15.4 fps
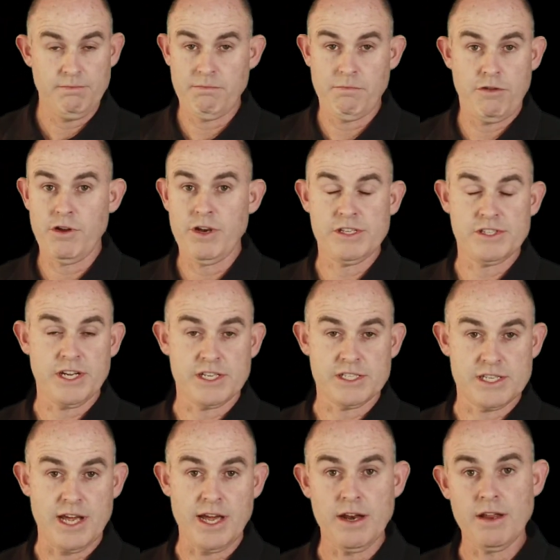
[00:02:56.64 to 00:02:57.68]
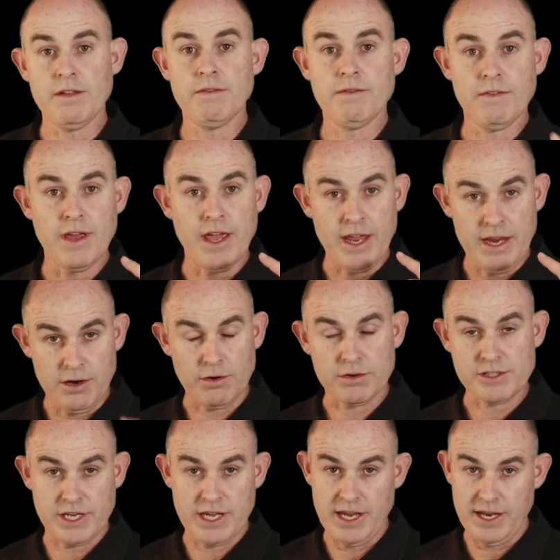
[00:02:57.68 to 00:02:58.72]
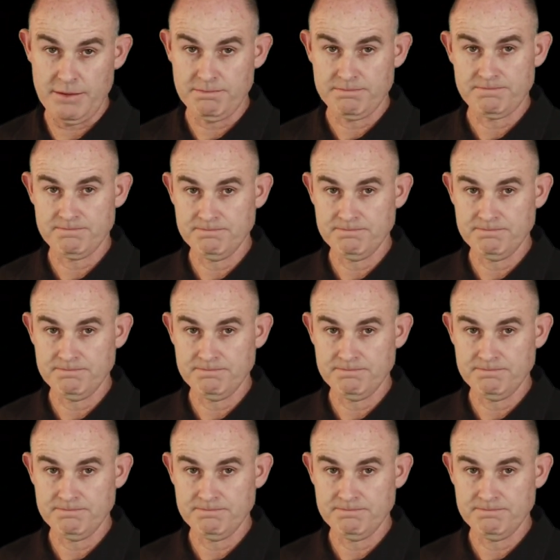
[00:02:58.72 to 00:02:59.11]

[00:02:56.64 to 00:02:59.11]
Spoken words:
30 seconds later, he knocks again.